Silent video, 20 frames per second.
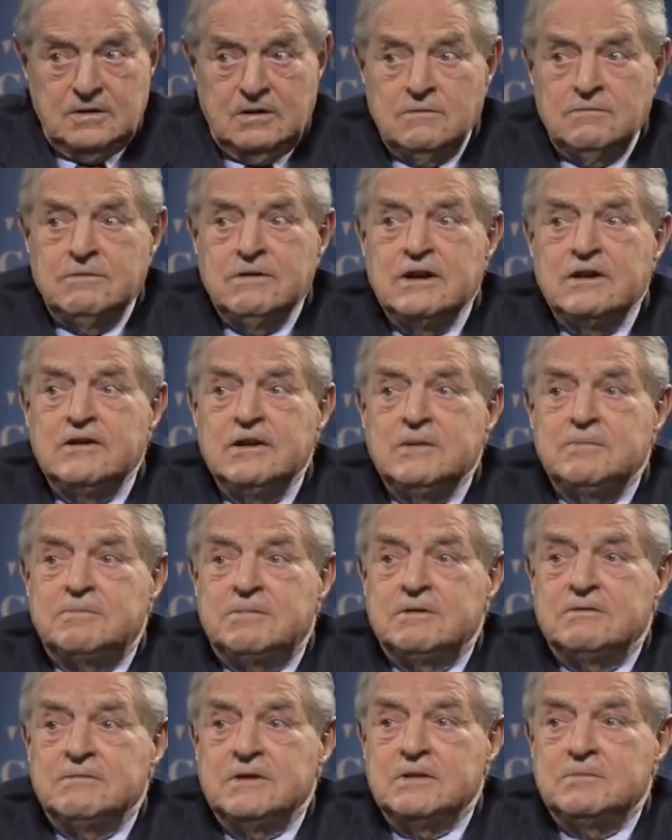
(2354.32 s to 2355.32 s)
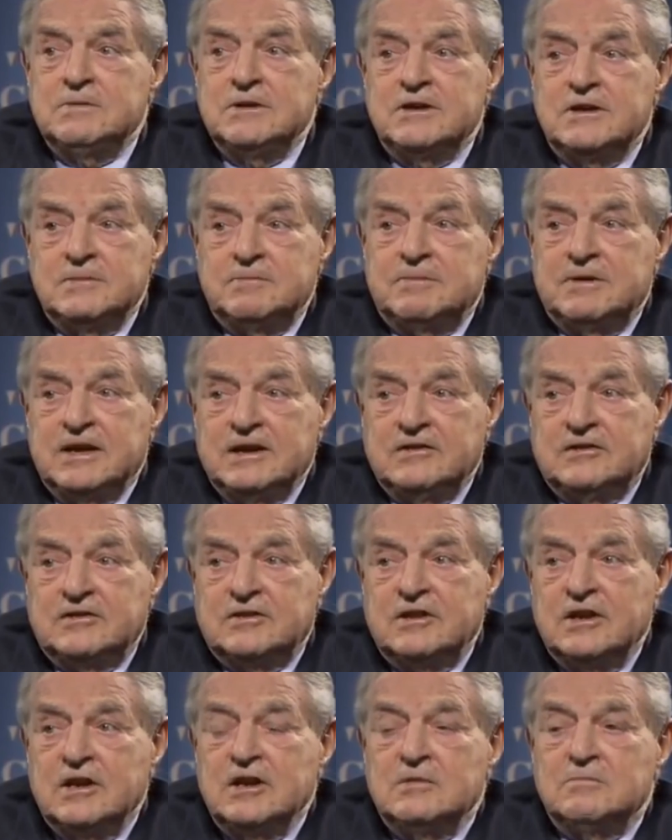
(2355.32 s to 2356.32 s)
will be
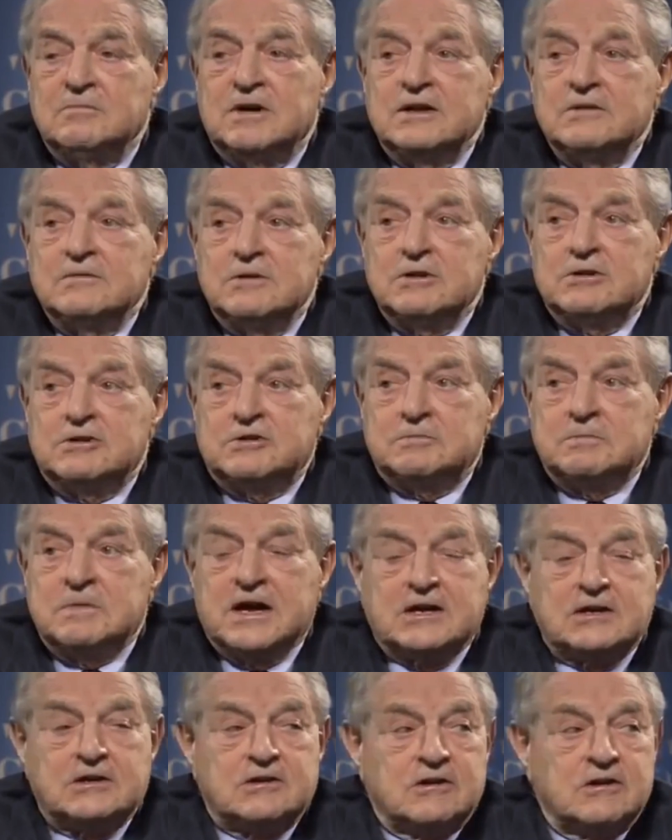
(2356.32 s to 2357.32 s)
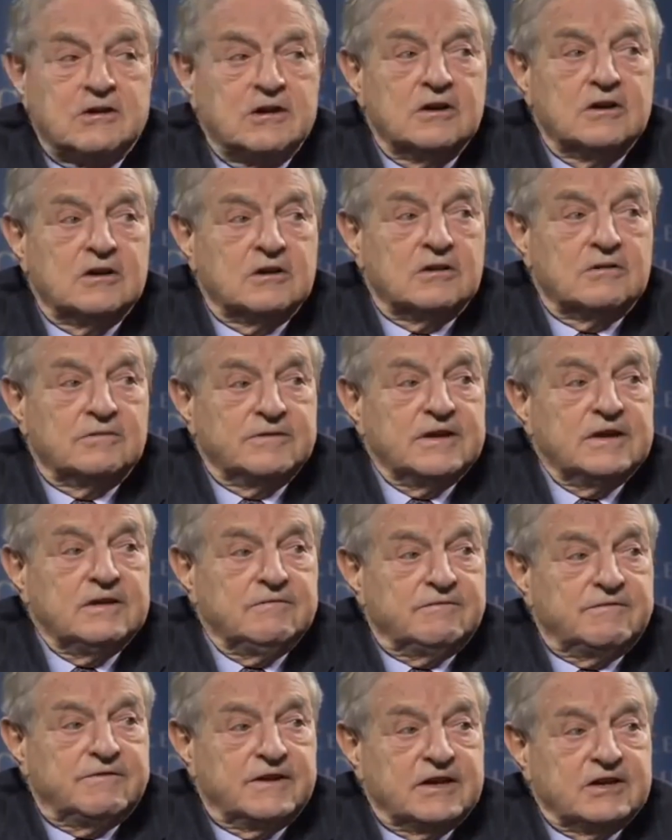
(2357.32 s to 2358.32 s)
replaced by the specter of
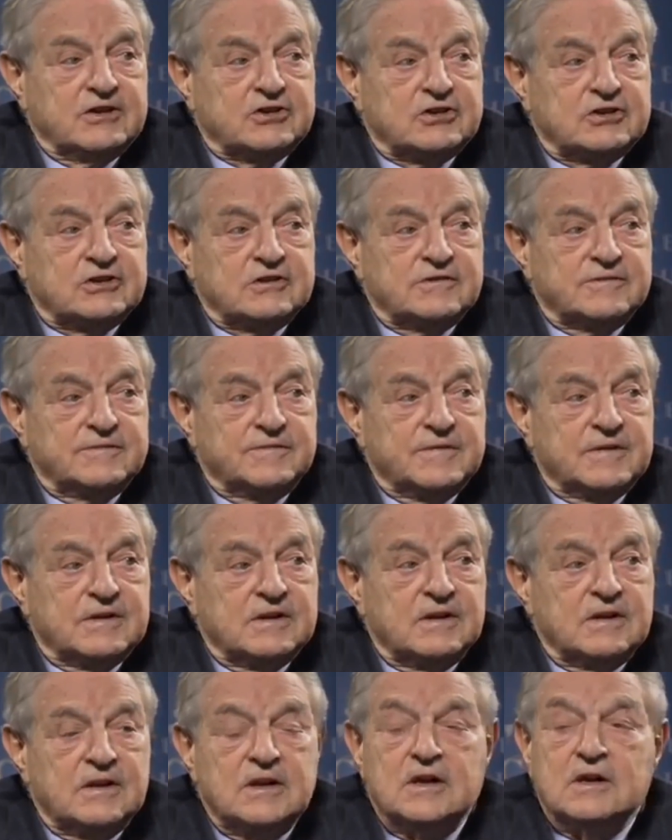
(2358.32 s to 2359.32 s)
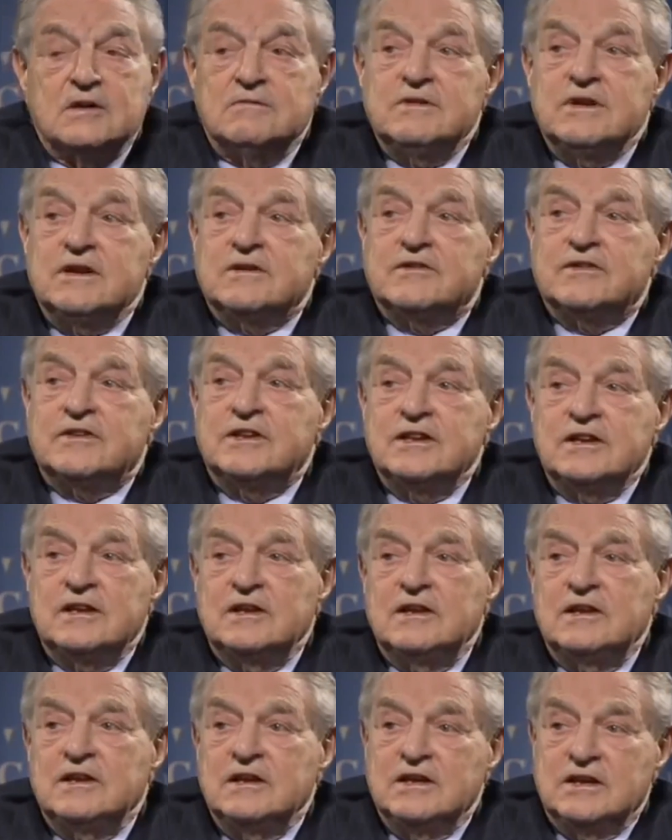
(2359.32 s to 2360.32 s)
inflation. We are
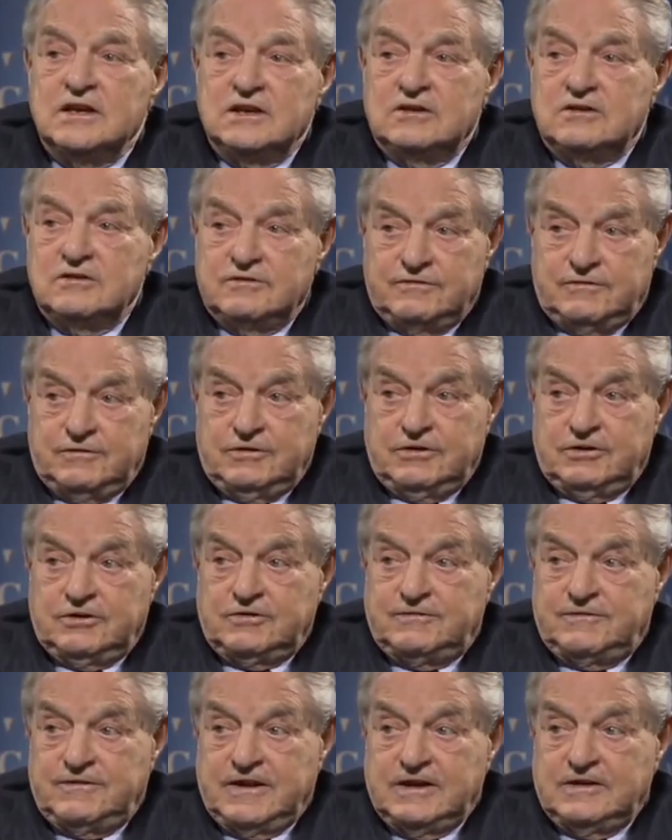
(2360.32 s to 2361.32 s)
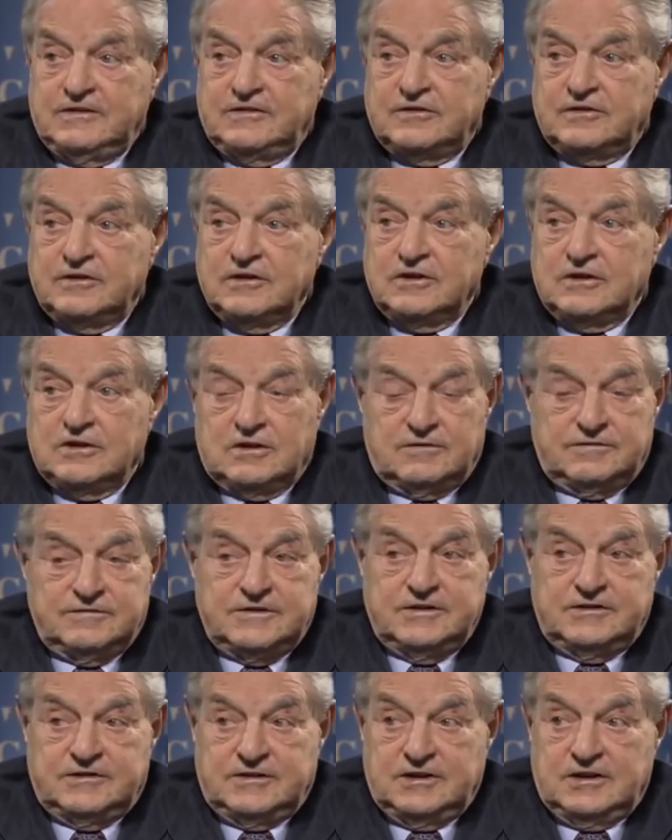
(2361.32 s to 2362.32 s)
still in the first phase of
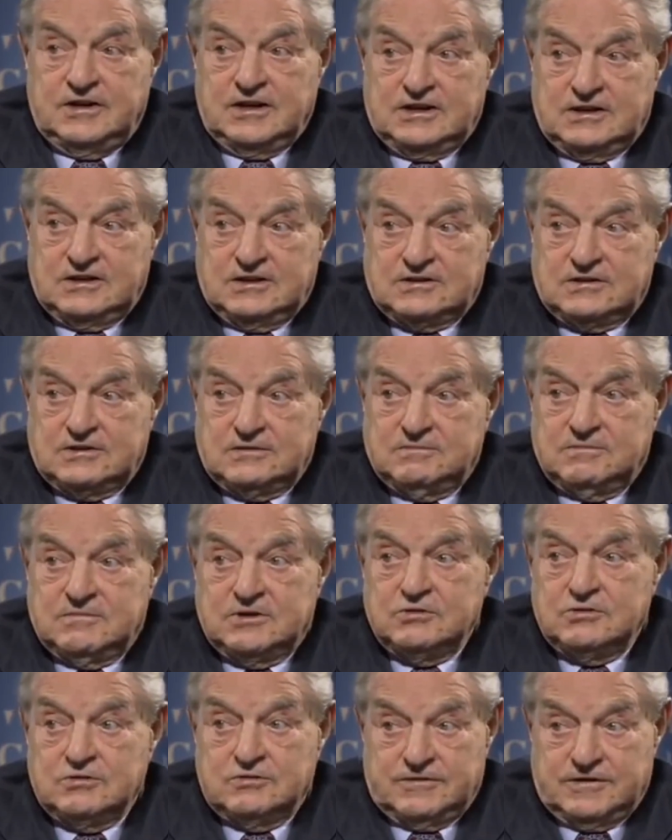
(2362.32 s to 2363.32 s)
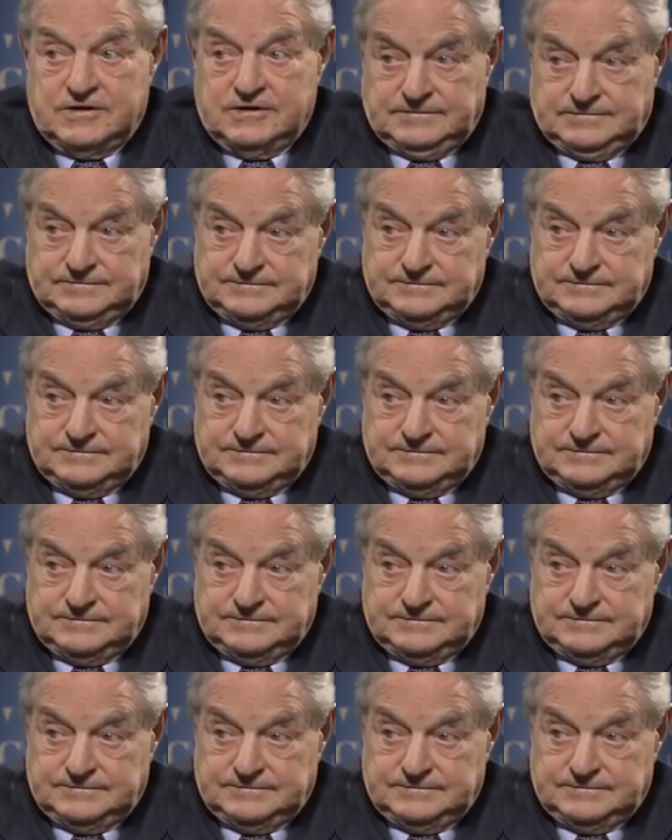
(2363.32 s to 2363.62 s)
this delicate maneuver.